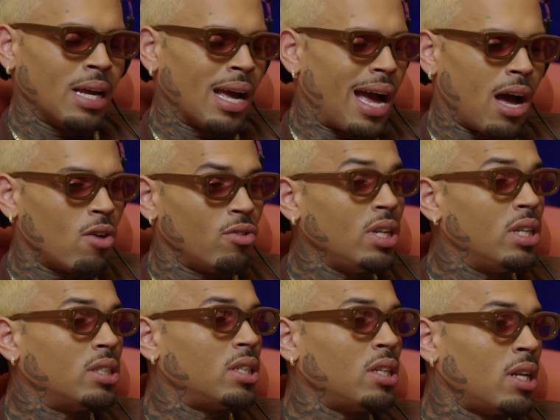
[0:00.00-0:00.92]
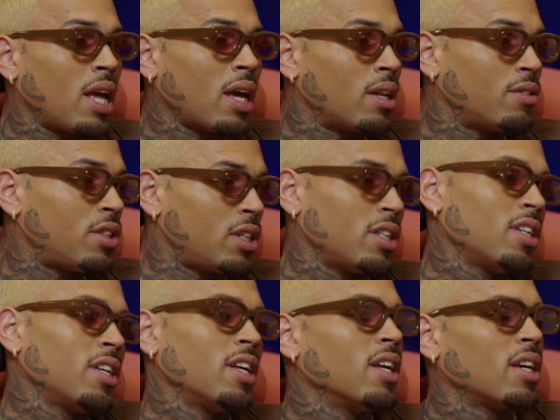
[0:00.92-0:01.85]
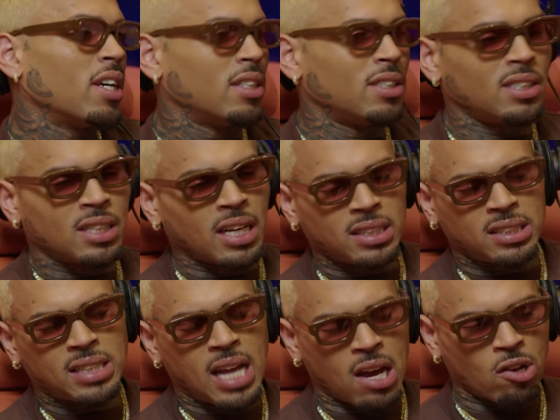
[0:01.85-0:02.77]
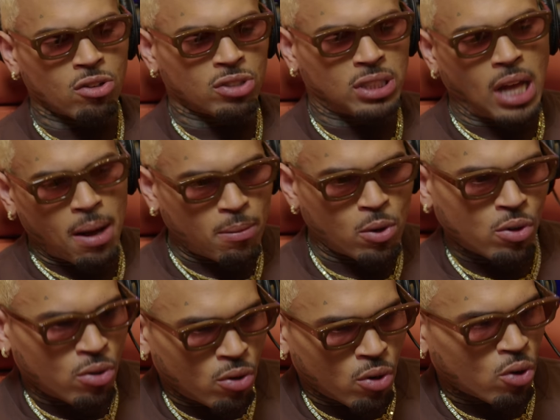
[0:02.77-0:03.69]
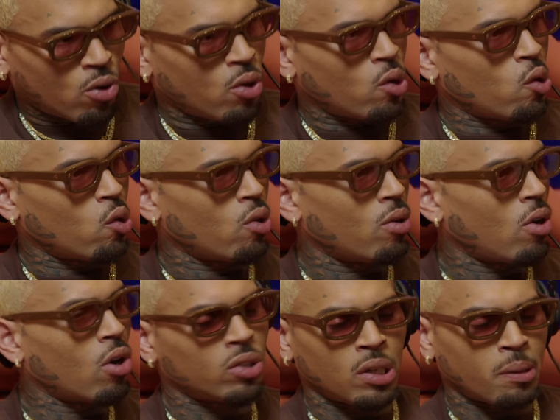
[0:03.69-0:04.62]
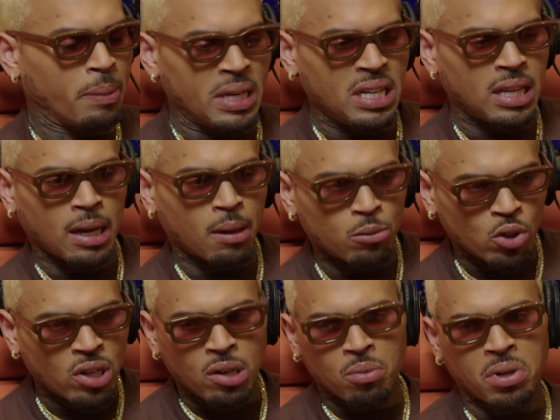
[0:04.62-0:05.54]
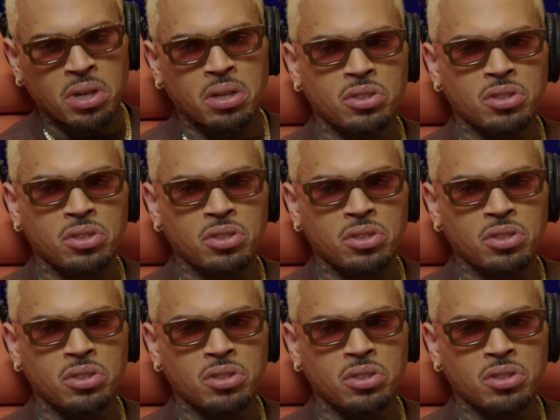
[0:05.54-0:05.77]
I don't need to see the negative shit. Because right. Because it's not going to stop or, or, or halt up anything I'm doing anyway.